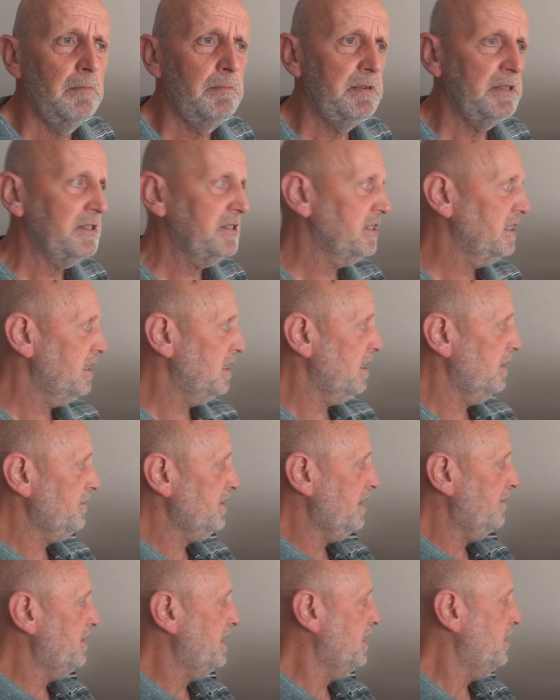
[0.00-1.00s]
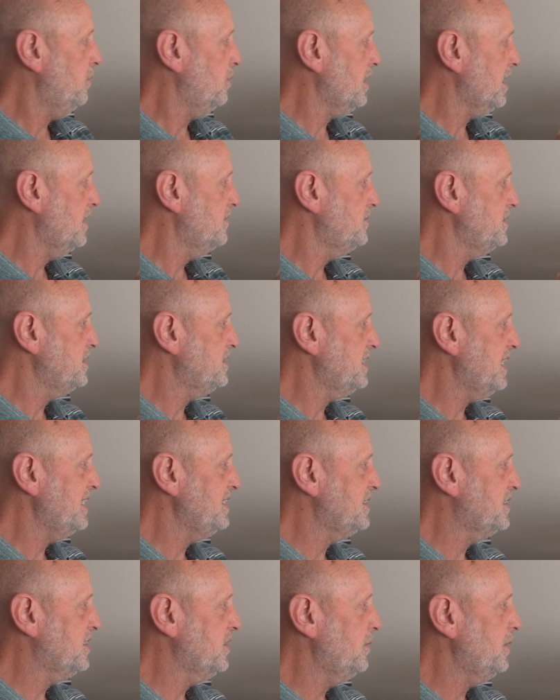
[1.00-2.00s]
But uh, after having a little go on this
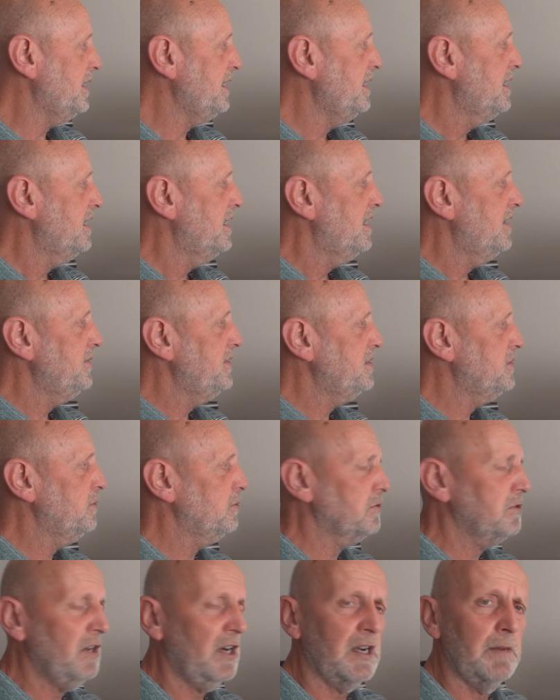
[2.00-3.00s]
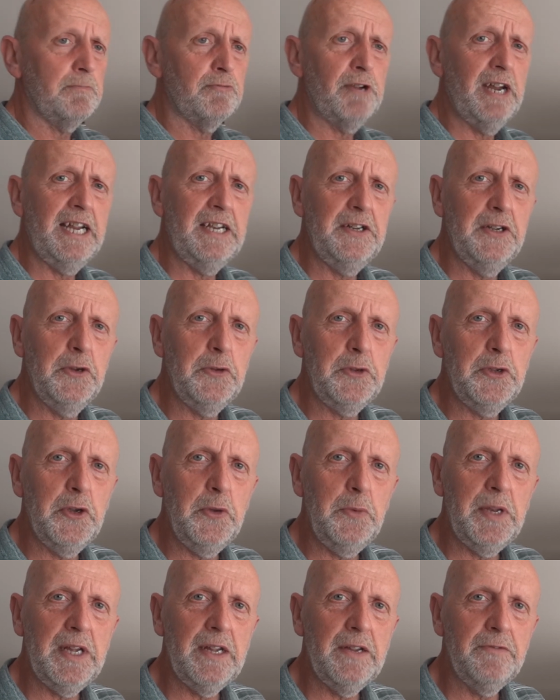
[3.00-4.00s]
Sansui, and this looks like a brand new
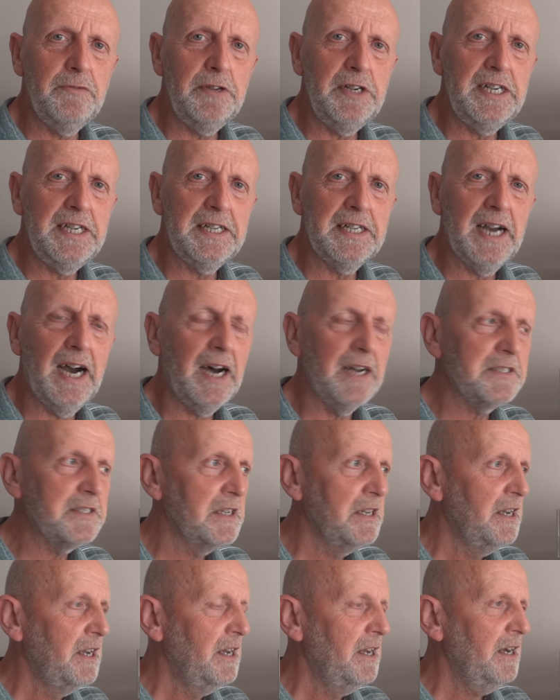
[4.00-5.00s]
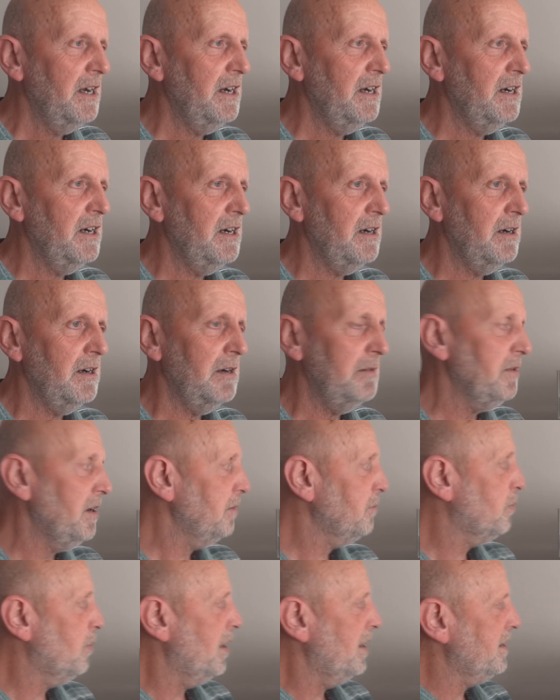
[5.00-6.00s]
unit, it really does. Uh, I'm,
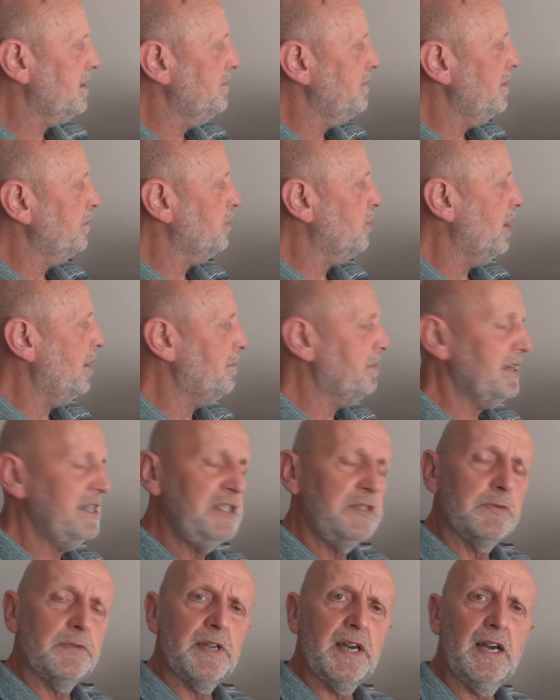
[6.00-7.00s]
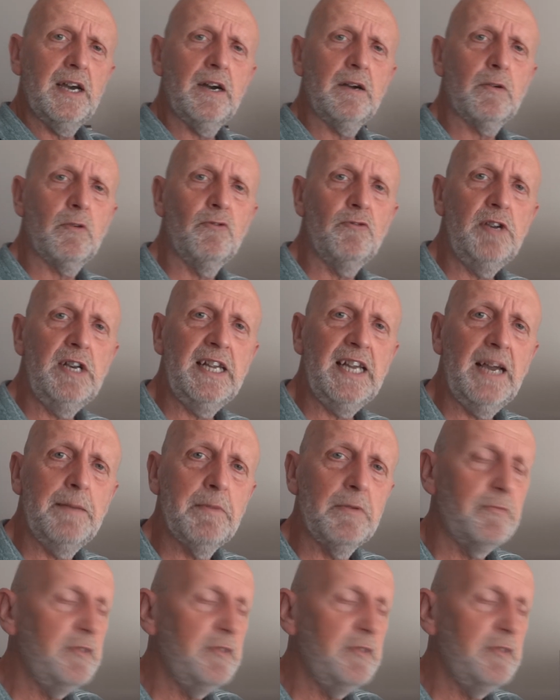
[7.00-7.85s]
I'm, quite I'm quite pleased with that. I really am.